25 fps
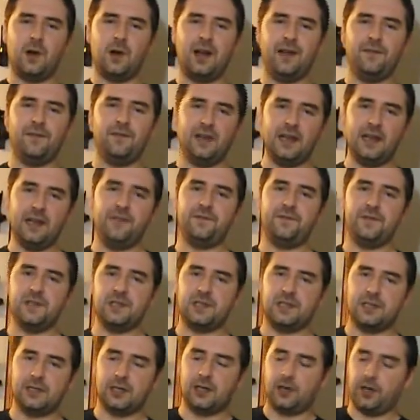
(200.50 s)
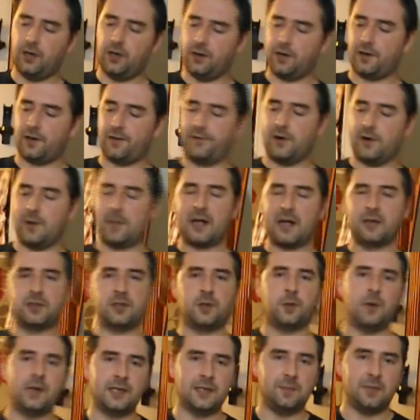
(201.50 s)
I've left this to cook for about
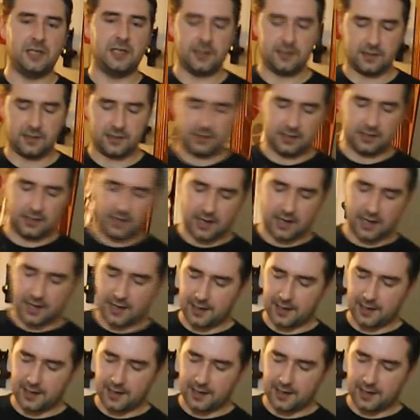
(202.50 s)
20 minutes.